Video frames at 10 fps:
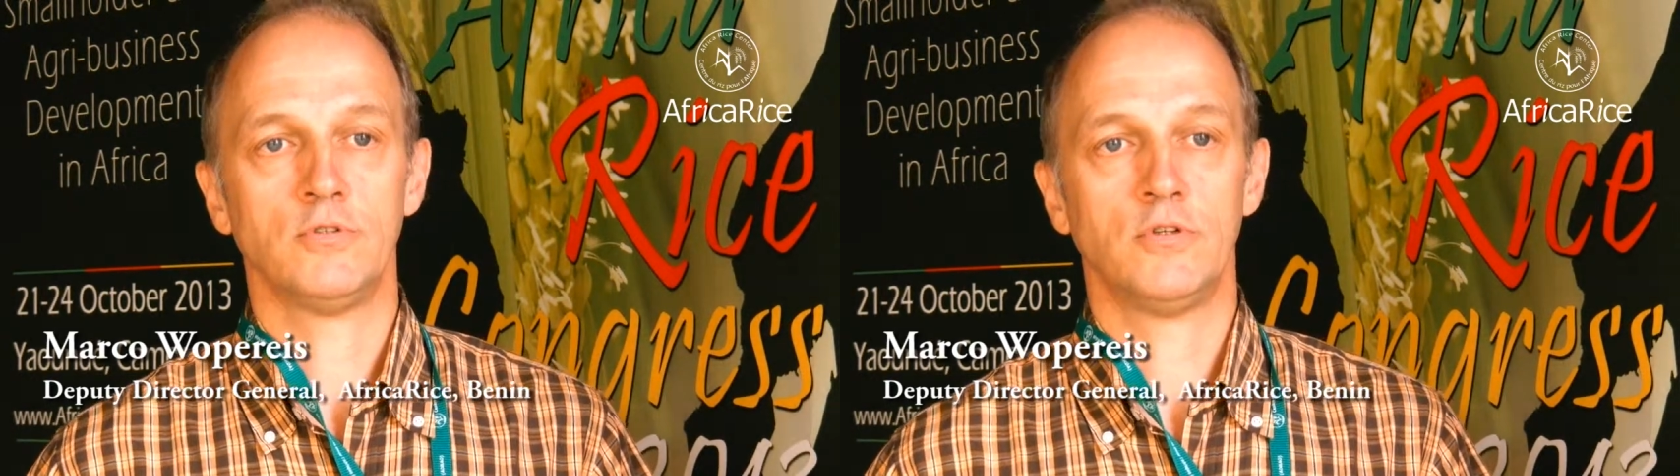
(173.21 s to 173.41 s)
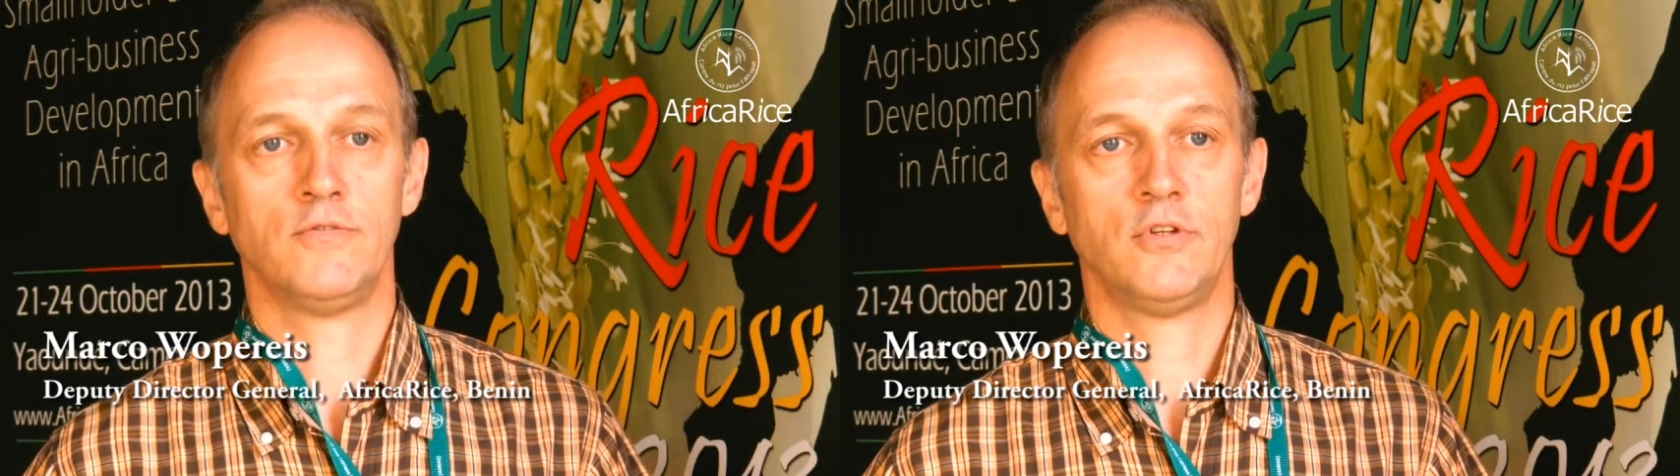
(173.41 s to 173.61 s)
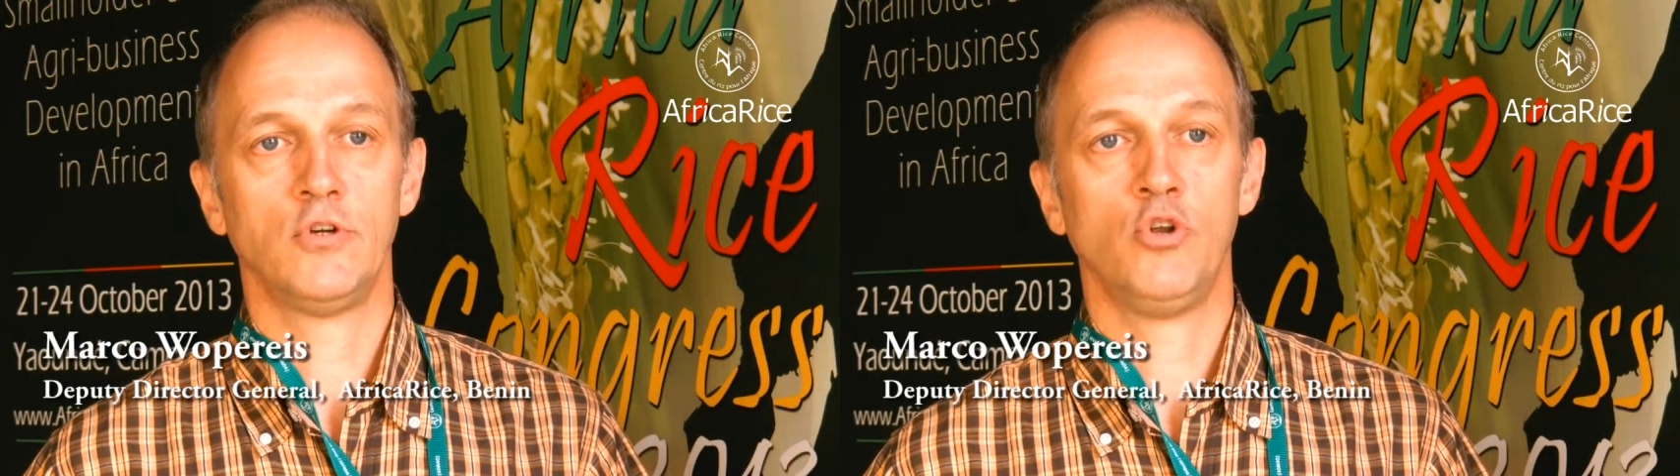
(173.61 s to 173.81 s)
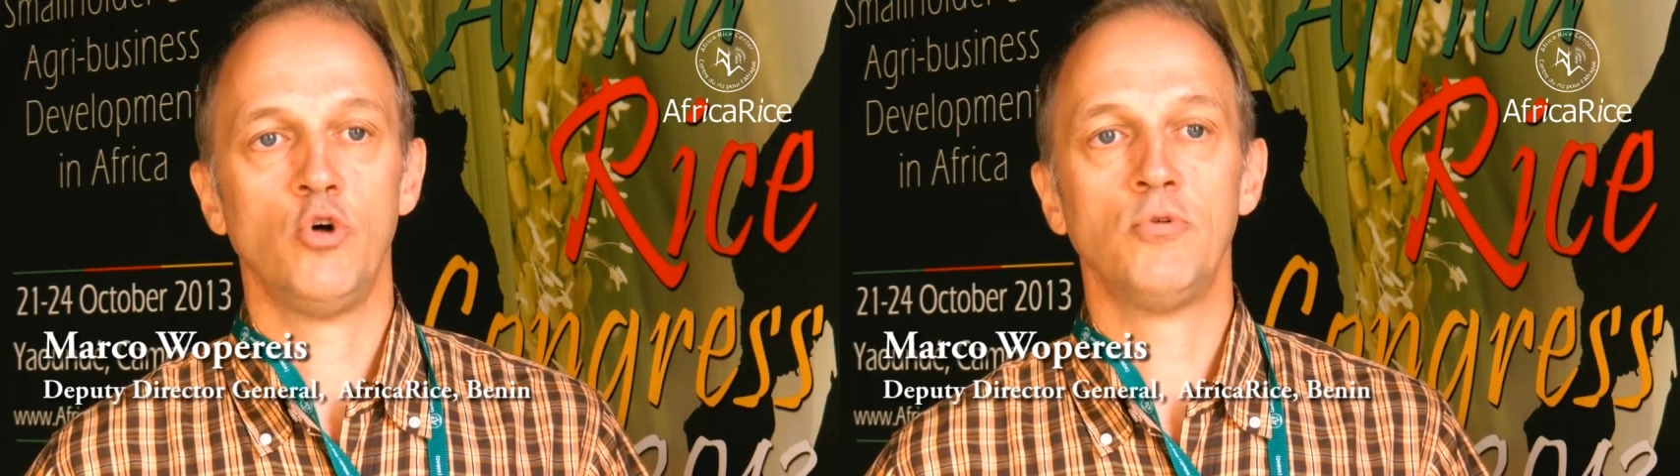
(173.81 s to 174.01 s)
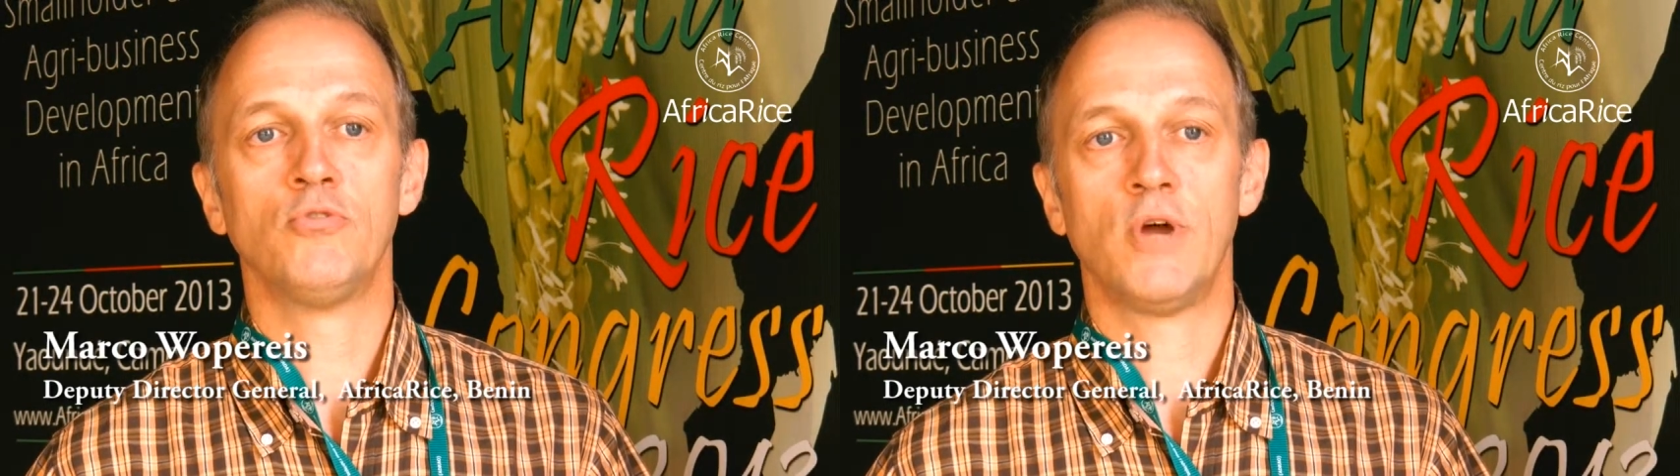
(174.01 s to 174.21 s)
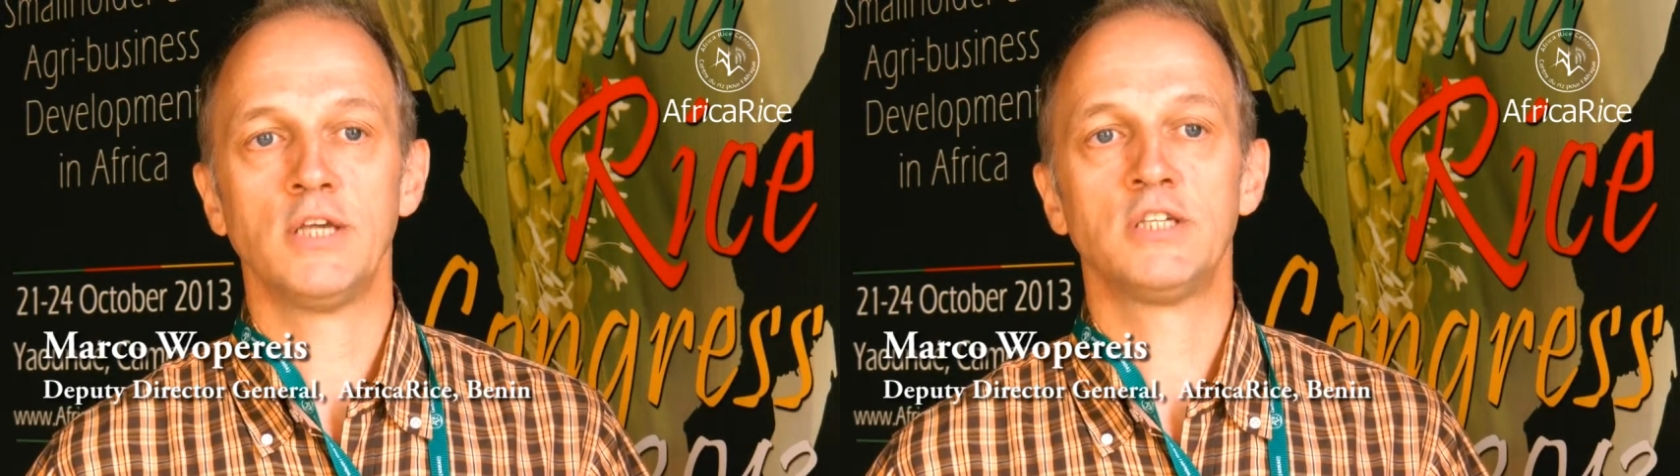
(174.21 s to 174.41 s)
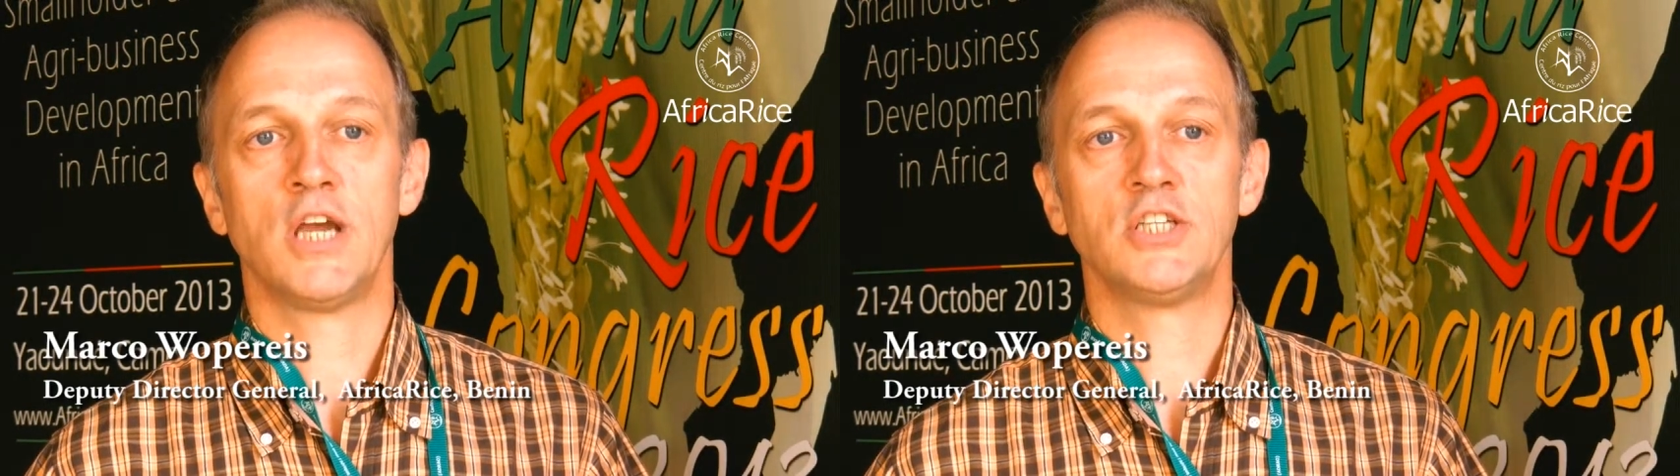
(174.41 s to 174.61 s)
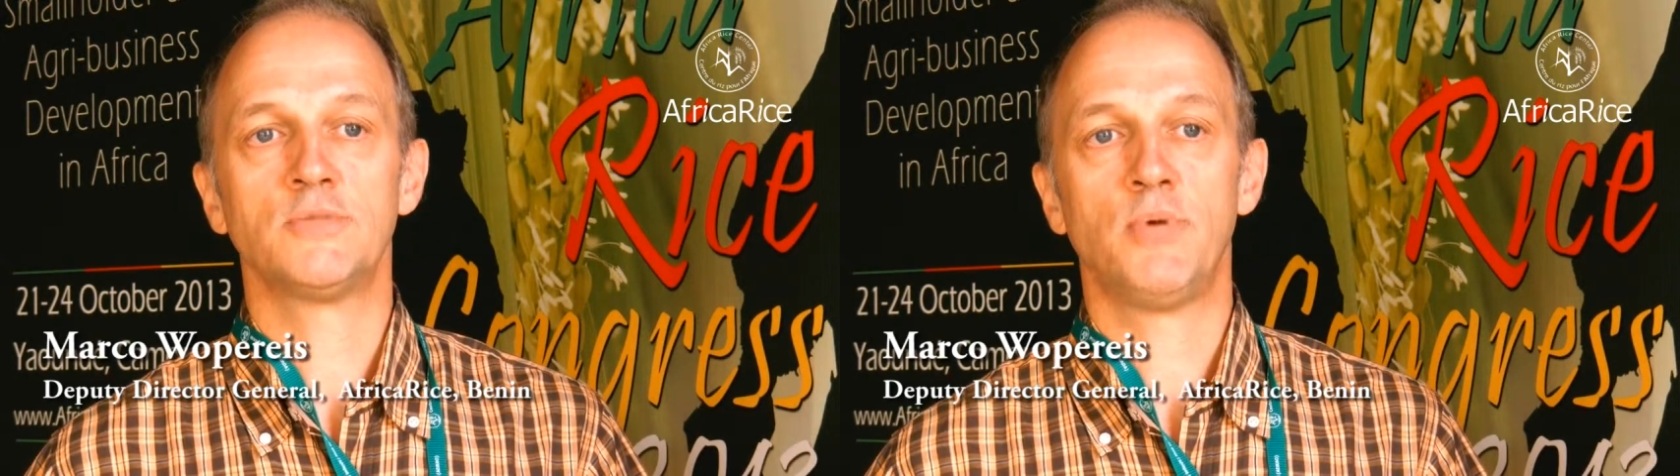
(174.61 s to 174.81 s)
of the Global Rice
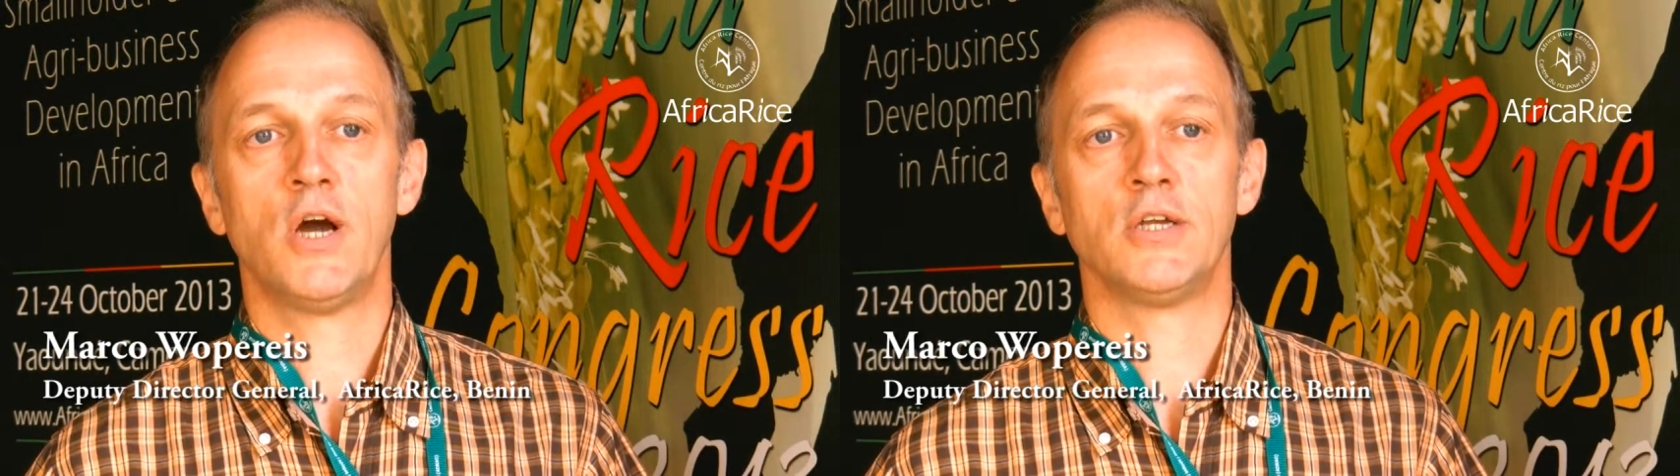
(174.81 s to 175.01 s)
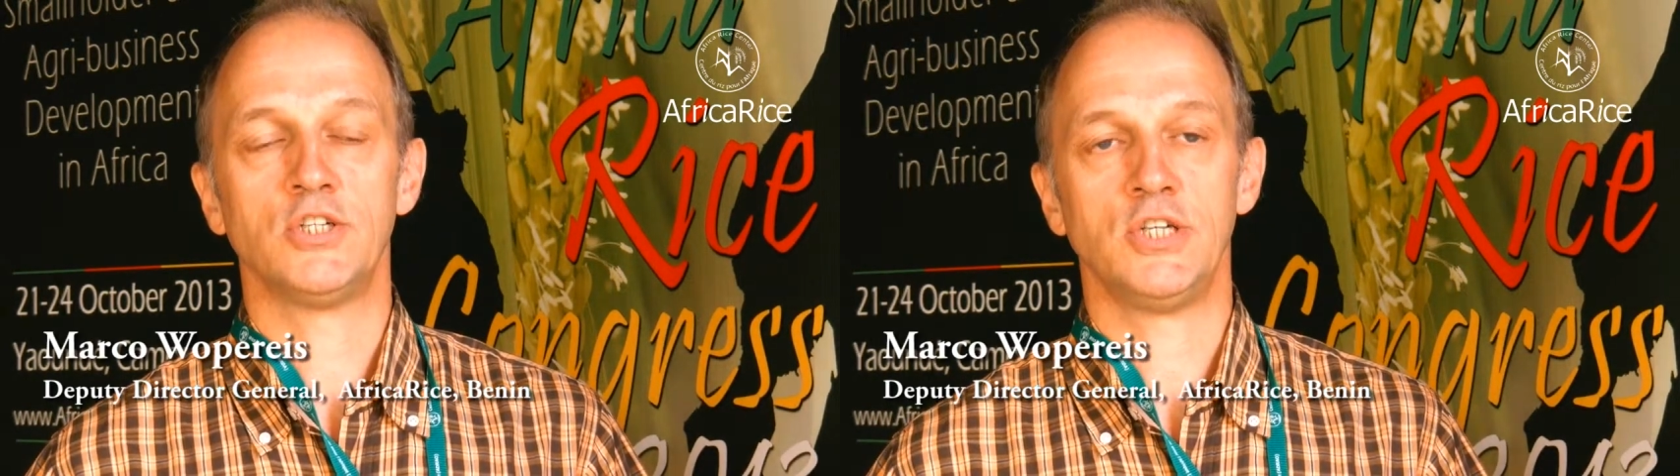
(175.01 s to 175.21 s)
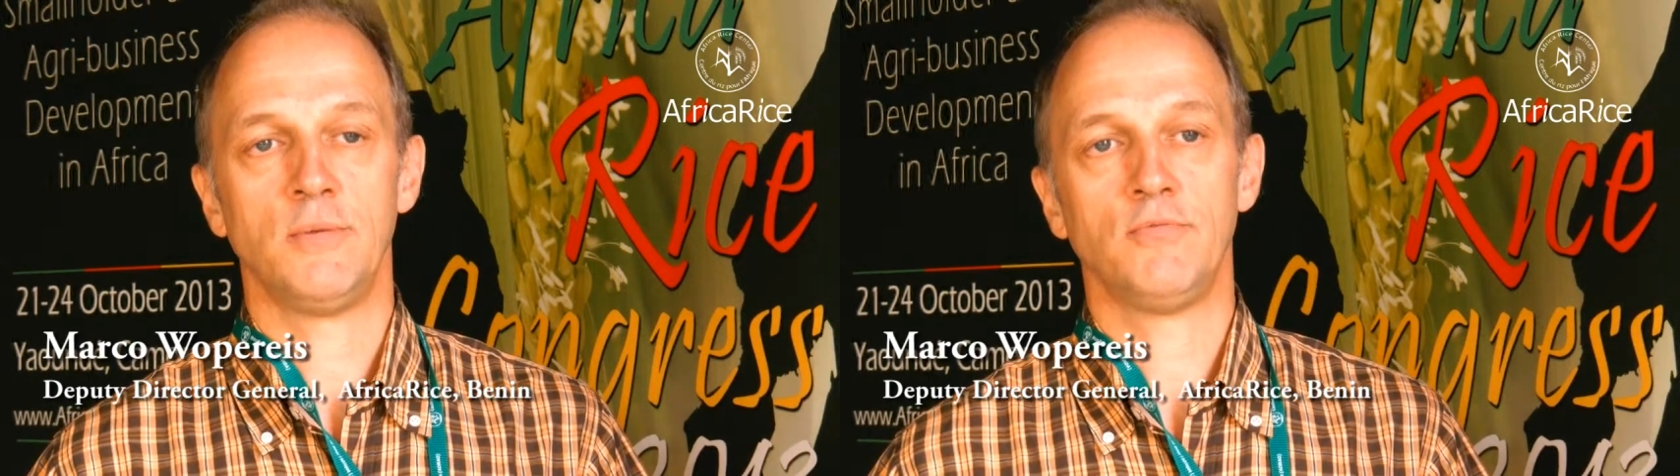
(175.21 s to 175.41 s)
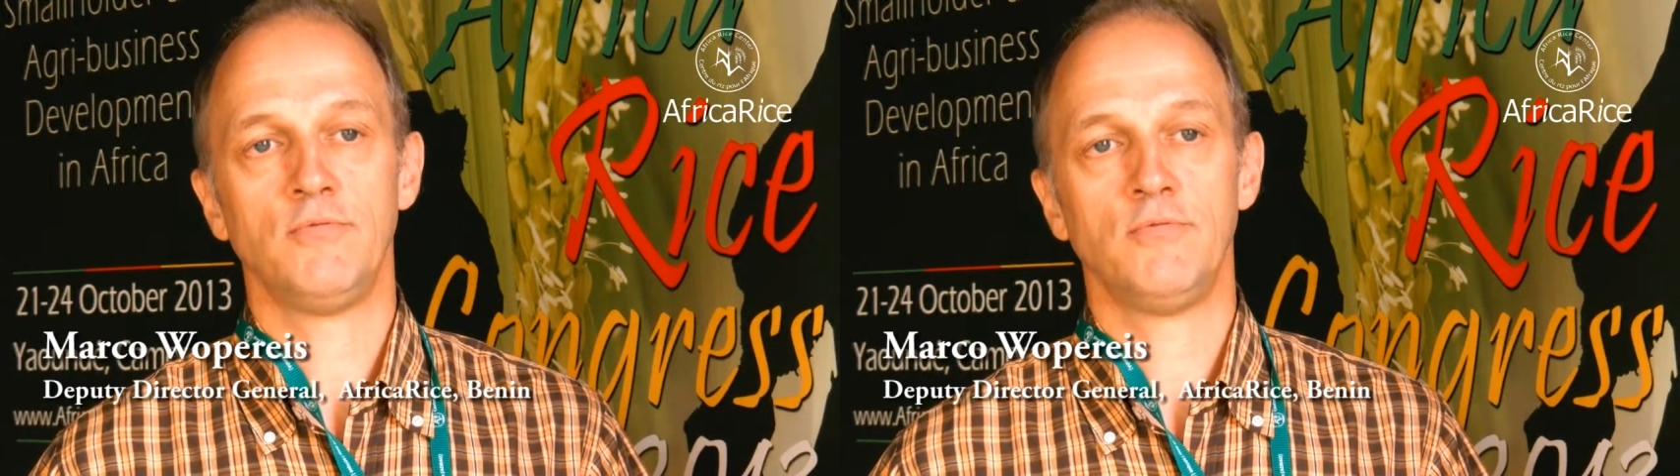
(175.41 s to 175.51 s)
Science Partnership